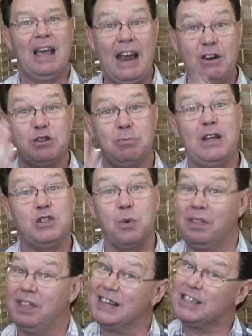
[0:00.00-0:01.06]
Here's me
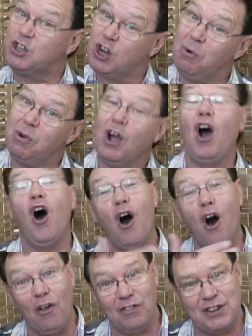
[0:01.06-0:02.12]
doing this joke
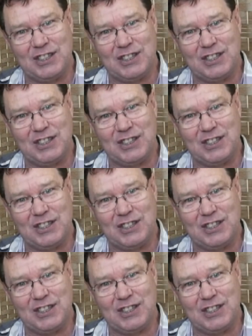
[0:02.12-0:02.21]
on the